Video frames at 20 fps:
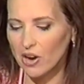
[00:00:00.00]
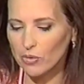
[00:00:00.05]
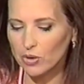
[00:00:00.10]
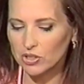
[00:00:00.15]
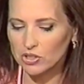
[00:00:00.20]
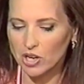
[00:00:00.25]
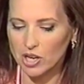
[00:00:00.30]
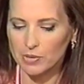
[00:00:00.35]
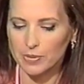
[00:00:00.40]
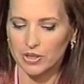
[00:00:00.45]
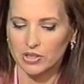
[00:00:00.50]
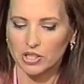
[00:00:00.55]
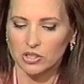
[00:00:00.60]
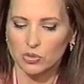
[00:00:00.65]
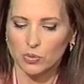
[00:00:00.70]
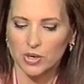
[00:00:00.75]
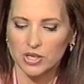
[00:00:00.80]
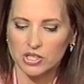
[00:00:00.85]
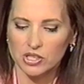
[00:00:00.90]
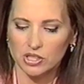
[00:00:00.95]
Now I want to talk about
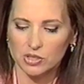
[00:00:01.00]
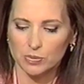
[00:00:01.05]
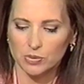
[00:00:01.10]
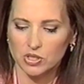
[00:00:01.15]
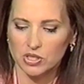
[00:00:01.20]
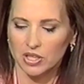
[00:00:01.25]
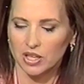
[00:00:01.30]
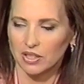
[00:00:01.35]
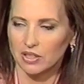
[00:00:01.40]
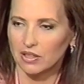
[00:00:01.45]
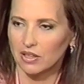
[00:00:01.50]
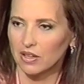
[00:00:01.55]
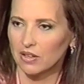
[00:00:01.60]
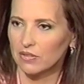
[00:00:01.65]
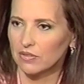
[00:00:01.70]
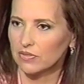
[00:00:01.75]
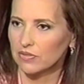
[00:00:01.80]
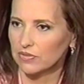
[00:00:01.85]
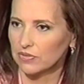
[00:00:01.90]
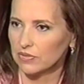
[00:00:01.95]
that. 26%
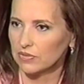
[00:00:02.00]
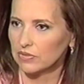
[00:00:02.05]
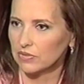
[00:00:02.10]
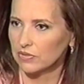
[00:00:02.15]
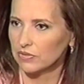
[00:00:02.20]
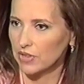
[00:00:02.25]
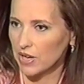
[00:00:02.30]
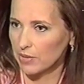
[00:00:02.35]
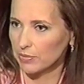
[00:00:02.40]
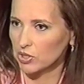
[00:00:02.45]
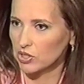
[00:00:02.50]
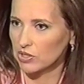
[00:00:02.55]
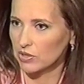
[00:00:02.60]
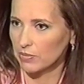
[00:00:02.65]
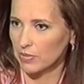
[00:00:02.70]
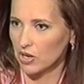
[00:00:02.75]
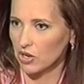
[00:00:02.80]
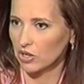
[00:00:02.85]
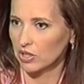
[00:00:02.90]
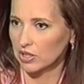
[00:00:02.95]
of families
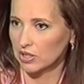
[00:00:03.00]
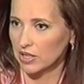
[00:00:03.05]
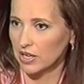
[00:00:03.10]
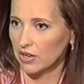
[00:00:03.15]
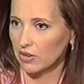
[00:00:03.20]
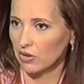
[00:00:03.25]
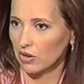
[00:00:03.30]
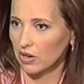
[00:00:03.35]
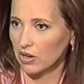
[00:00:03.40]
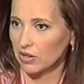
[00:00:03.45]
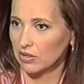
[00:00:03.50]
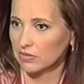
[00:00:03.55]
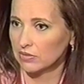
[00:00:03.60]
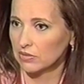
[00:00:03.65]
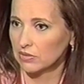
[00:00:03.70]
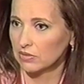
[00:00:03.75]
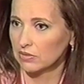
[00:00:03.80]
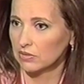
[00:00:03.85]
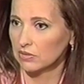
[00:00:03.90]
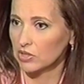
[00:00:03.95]
in America now are
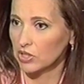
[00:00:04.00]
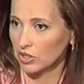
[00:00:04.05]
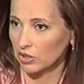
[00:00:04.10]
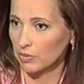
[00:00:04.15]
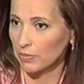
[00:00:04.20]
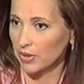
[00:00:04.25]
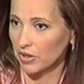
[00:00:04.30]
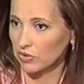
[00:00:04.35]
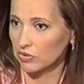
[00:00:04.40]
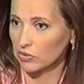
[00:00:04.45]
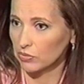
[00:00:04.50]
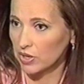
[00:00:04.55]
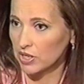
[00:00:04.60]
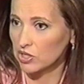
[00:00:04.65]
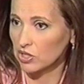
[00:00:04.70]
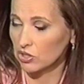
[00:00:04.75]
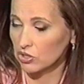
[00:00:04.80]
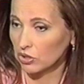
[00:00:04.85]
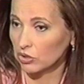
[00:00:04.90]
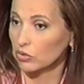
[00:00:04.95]
single mothers
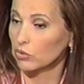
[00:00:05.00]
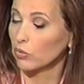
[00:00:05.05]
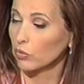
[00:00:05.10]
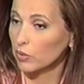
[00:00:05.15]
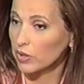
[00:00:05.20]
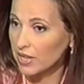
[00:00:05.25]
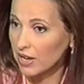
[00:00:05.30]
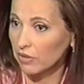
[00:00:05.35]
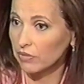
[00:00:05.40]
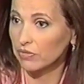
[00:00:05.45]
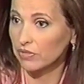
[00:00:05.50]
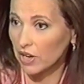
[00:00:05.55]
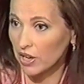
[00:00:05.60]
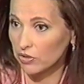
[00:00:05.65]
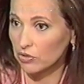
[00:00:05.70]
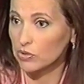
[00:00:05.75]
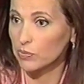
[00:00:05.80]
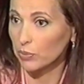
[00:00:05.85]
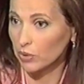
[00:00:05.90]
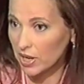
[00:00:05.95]
raising children without
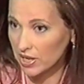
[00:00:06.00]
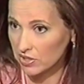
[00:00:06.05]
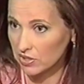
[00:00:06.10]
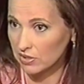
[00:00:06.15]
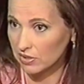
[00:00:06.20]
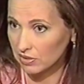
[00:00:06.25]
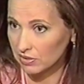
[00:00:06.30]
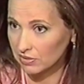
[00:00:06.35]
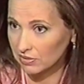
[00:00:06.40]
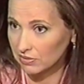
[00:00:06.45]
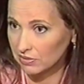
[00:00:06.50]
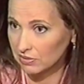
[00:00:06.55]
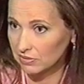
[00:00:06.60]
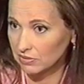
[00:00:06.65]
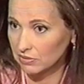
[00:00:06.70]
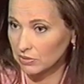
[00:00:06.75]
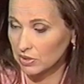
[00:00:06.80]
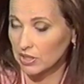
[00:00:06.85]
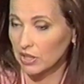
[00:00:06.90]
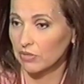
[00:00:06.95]
fathers present,
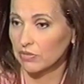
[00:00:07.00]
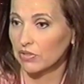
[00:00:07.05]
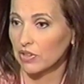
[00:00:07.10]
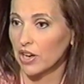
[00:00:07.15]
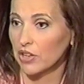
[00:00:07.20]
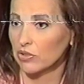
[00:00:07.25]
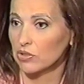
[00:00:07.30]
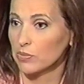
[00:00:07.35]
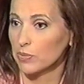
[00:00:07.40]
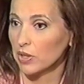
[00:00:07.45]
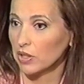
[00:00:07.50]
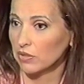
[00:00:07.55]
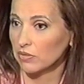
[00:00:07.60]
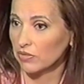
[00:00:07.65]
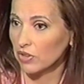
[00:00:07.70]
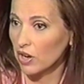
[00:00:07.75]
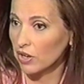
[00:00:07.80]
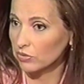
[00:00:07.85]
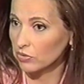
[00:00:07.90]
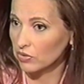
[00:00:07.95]
without fathers being
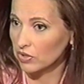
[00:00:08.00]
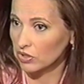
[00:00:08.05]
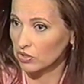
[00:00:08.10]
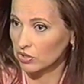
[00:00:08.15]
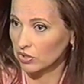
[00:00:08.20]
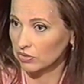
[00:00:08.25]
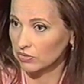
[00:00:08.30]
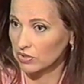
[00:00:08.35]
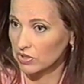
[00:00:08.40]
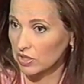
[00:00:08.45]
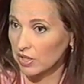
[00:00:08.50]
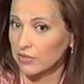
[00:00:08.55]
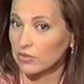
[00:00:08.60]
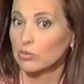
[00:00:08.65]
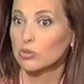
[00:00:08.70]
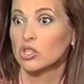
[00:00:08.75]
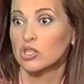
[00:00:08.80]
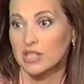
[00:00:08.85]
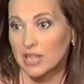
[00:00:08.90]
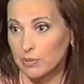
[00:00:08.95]
involved with their children's
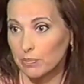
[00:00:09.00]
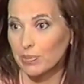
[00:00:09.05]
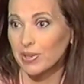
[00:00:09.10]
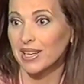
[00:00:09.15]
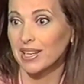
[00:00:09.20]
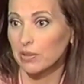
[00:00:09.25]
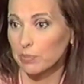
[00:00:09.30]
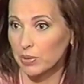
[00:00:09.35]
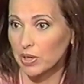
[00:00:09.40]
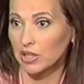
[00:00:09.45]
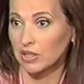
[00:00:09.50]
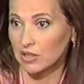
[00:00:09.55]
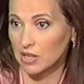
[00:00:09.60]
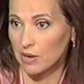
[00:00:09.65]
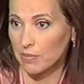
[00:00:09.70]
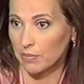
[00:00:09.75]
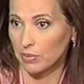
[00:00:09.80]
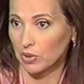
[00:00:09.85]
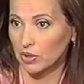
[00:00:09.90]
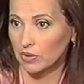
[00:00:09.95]
lives, which is a big, big
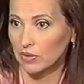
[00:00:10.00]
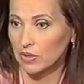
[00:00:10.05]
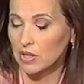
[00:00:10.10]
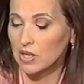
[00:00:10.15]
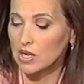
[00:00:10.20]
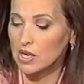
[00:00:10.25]
number.